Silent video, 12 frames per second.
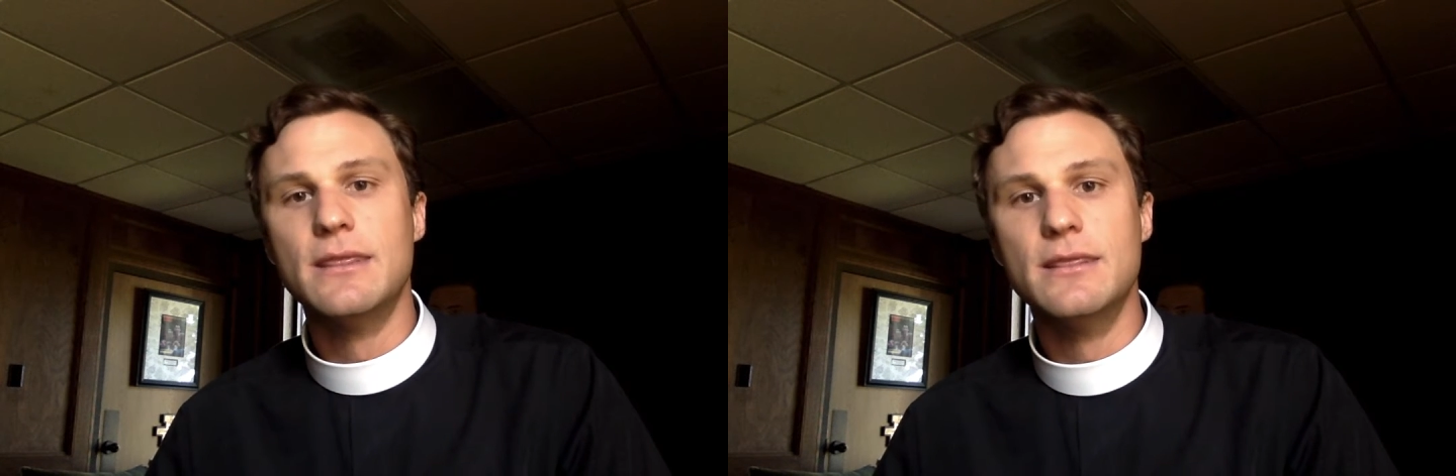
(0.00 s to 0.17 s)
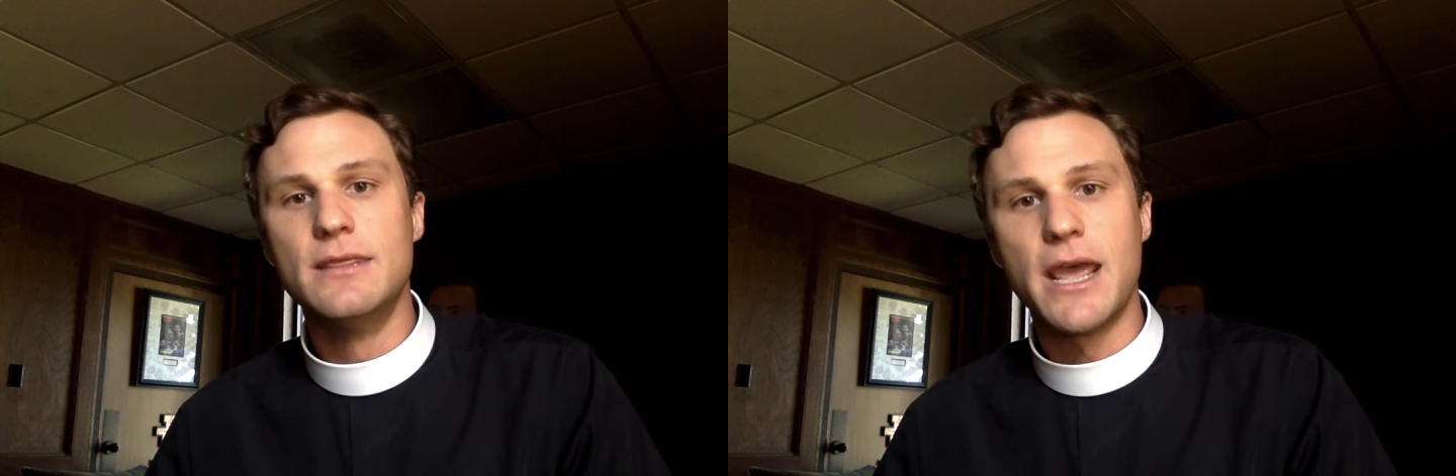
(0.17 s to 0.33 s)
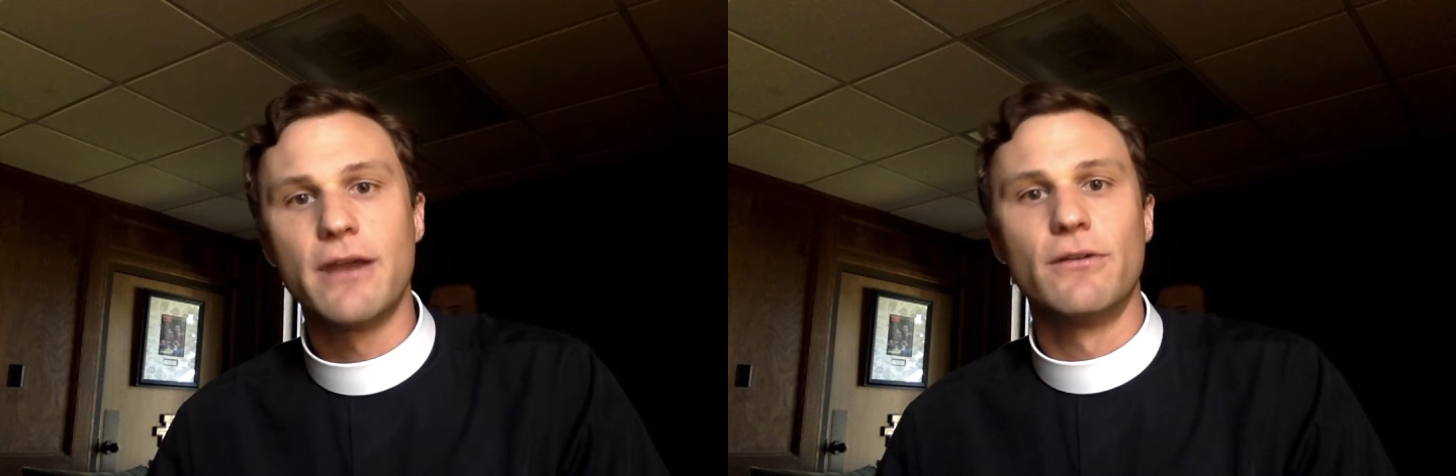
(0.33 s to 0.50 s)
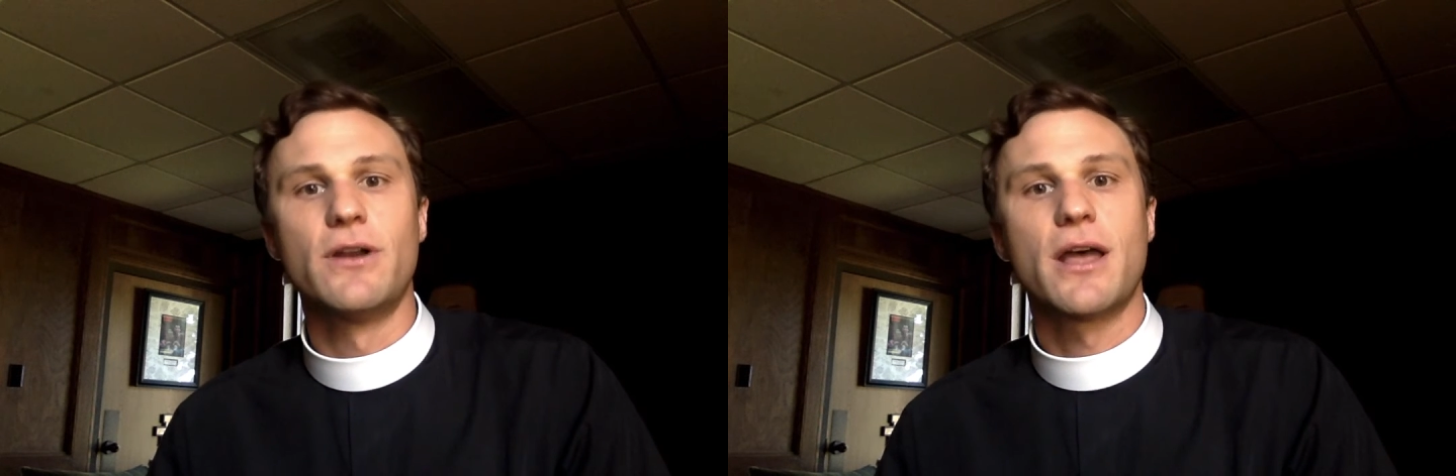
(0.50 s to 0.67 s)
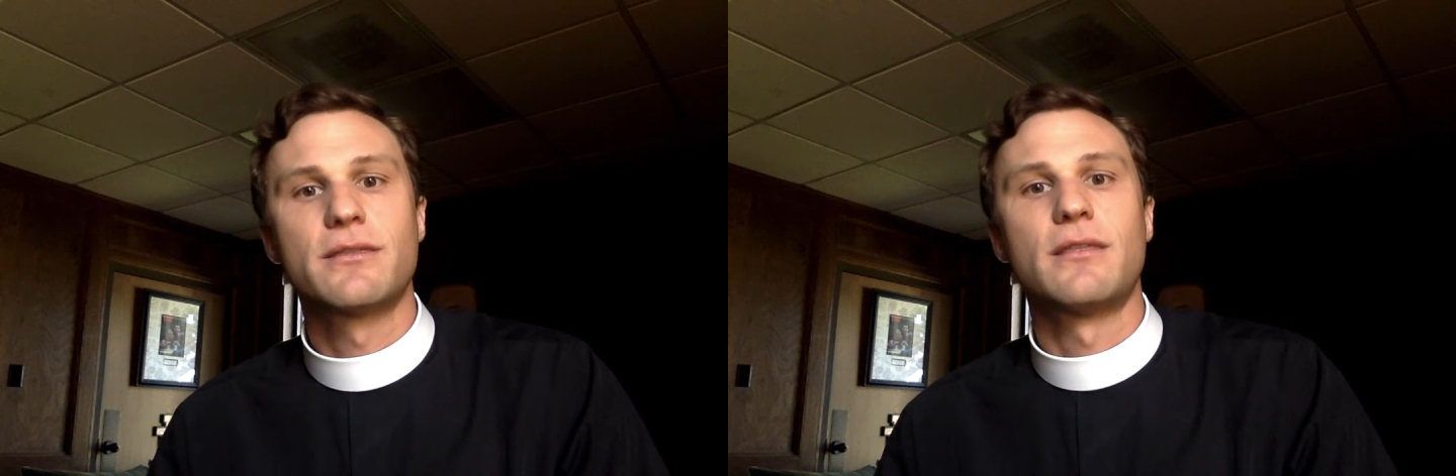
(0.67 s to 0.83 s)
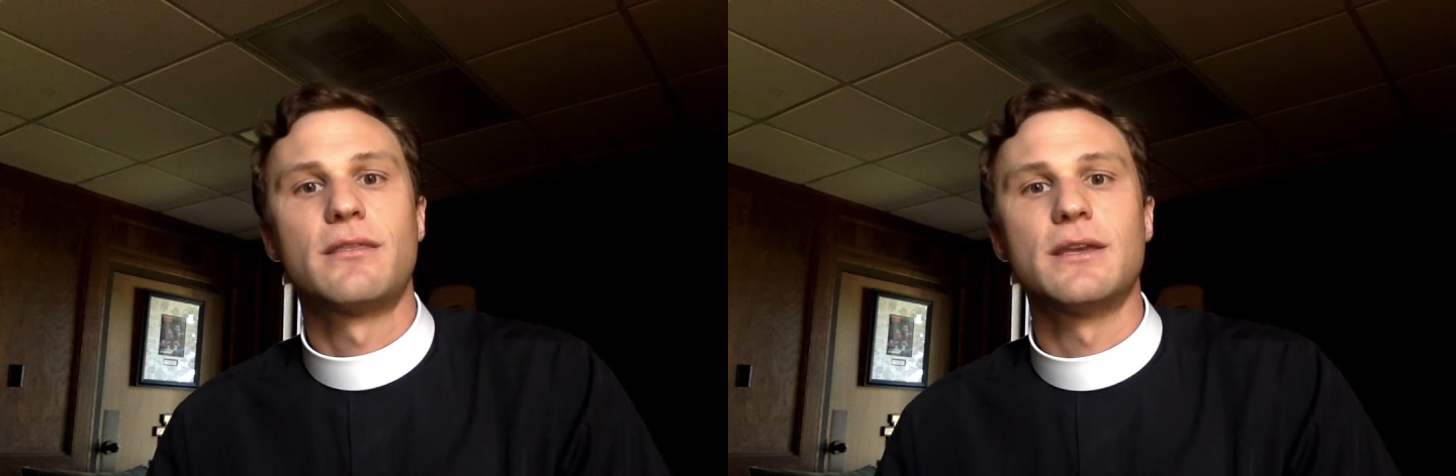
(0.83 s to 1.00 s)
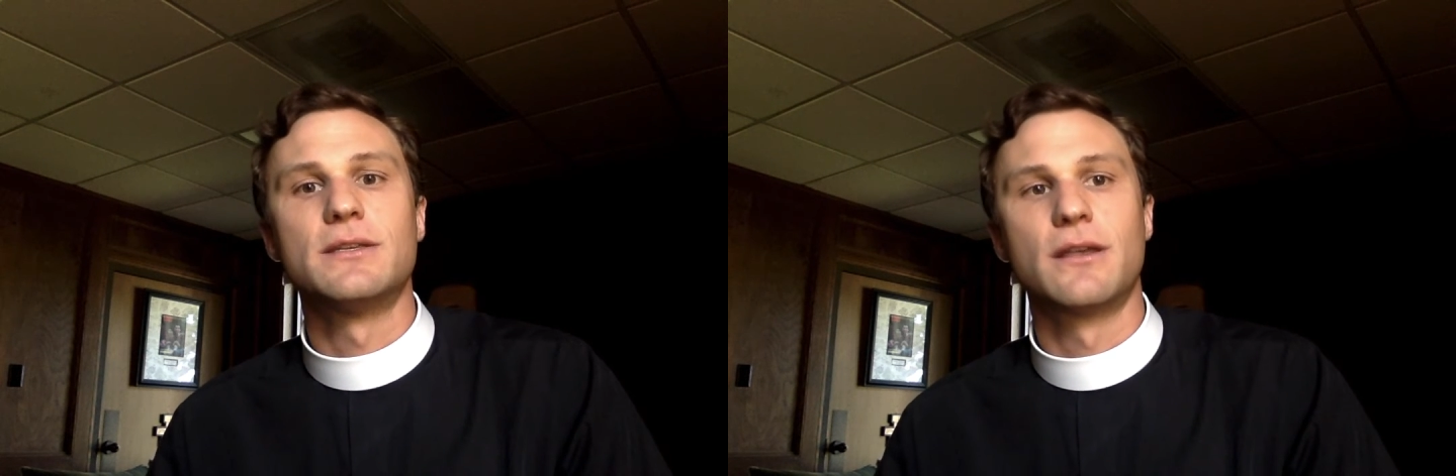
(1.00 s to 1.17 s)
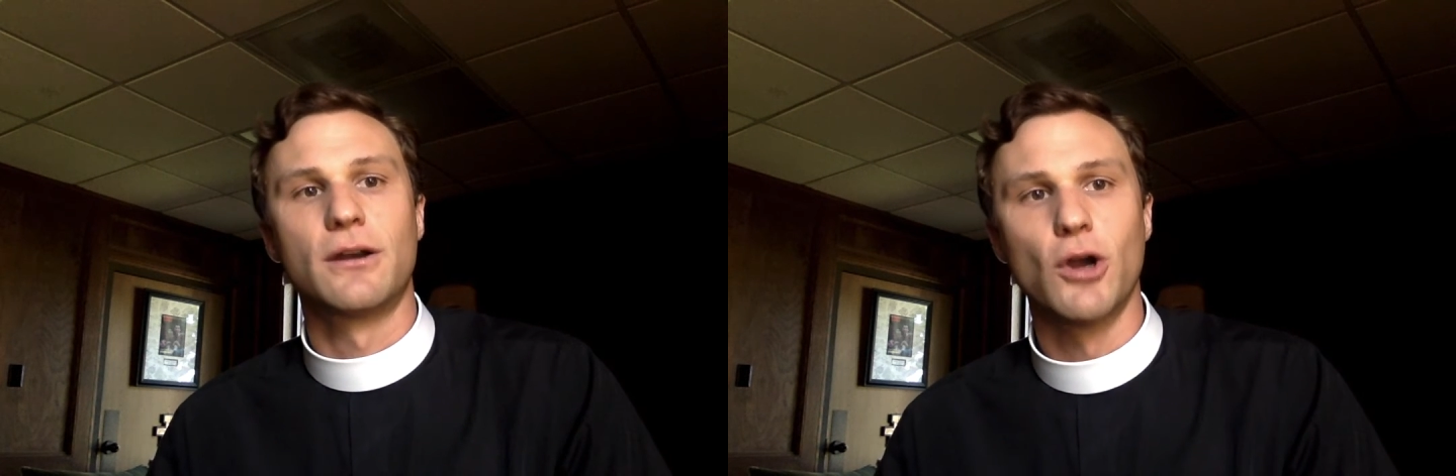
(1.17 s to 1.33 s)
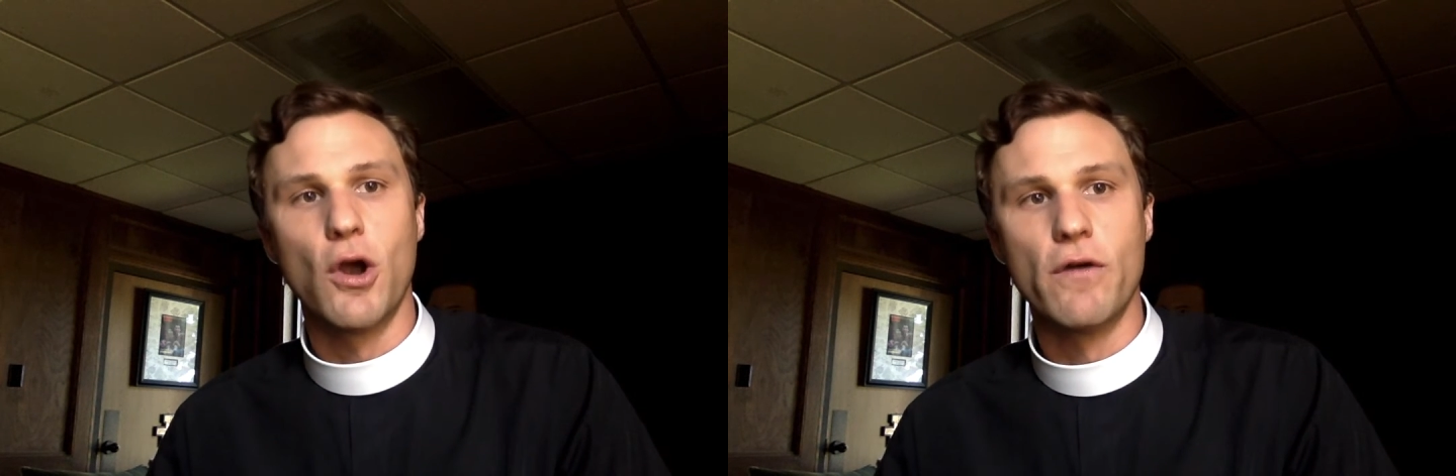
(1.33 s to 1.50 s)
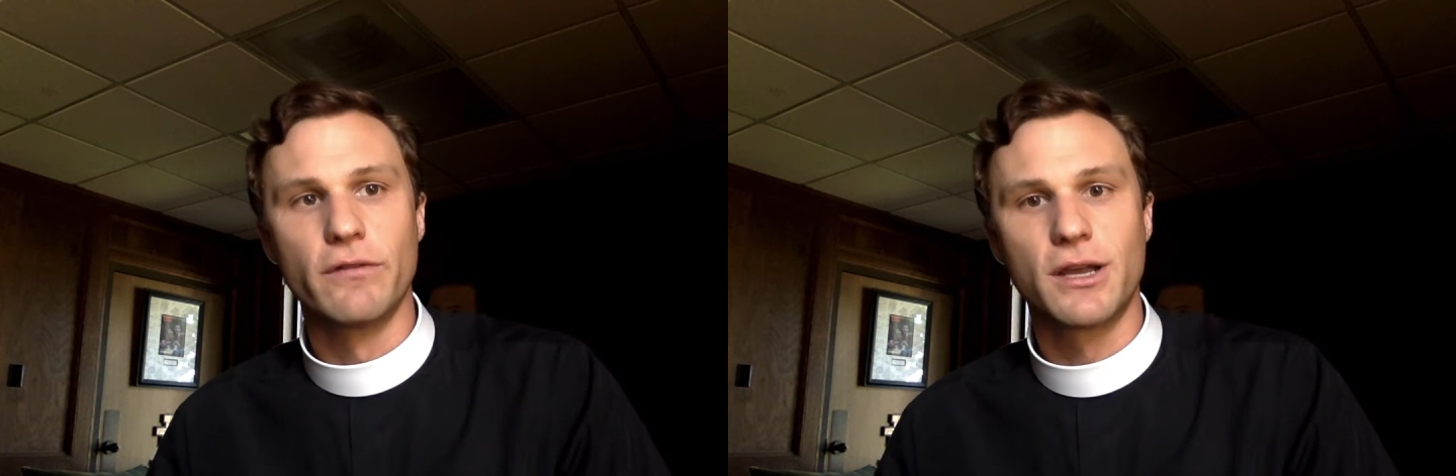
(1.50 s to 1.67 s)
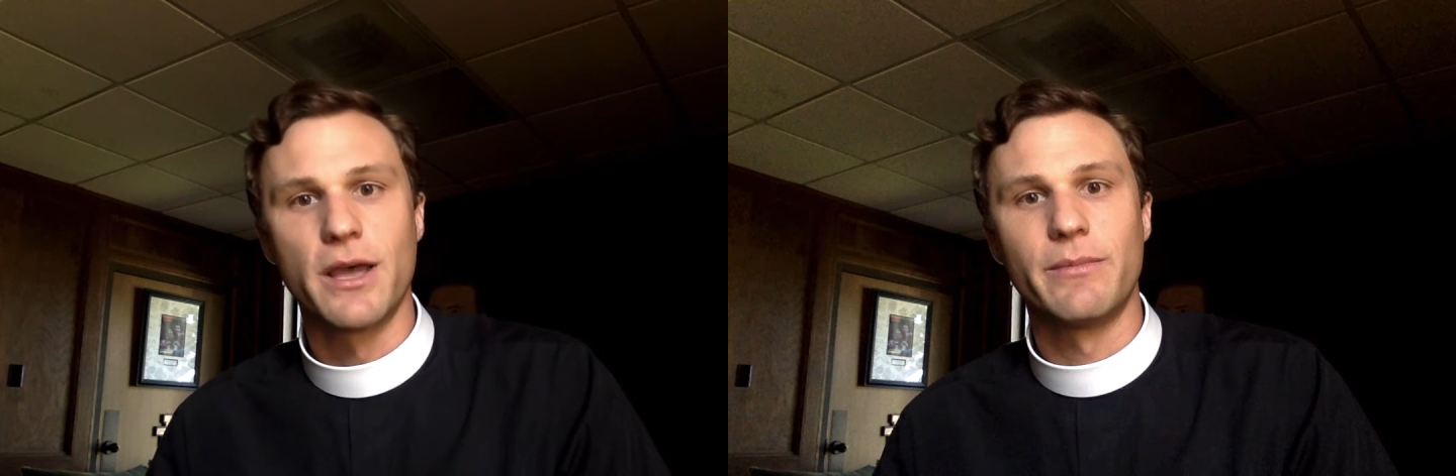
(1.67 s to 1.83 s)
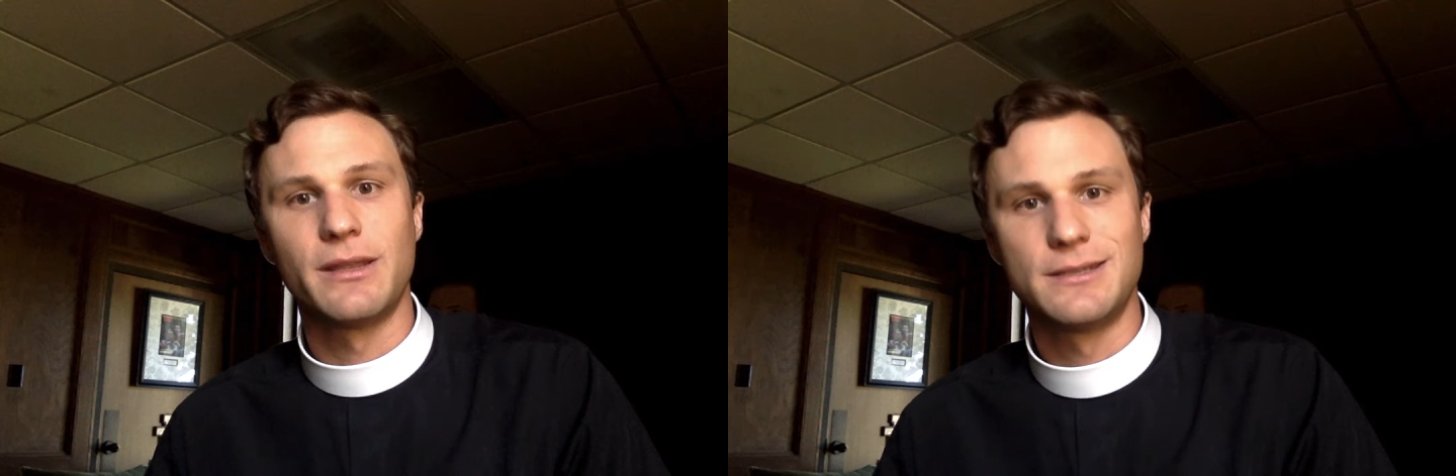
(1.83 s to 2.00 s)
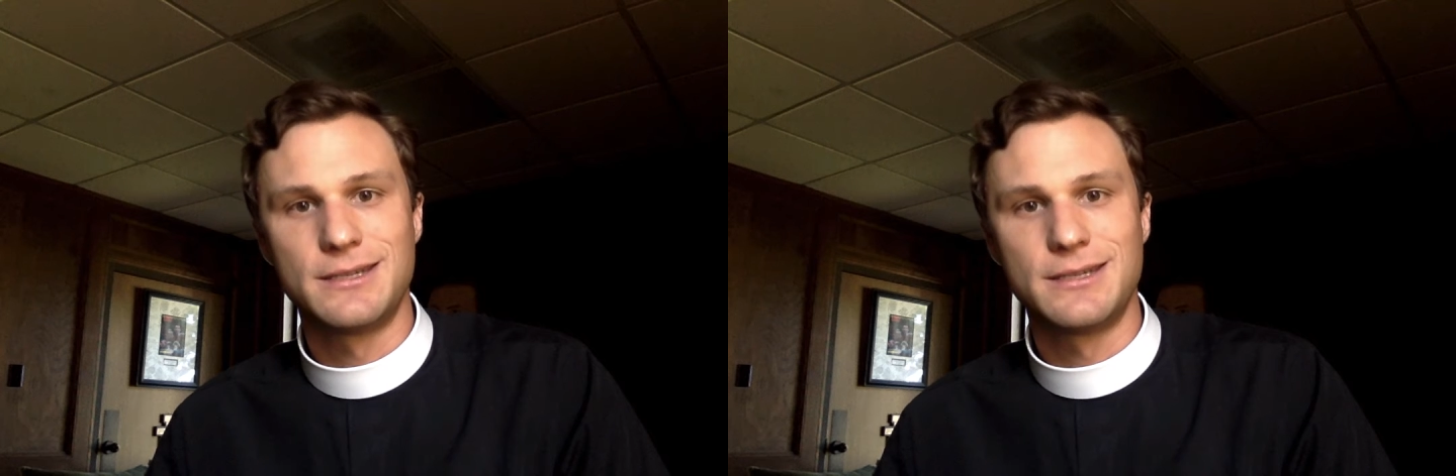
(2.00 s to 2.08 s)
they are not the things that are overcoming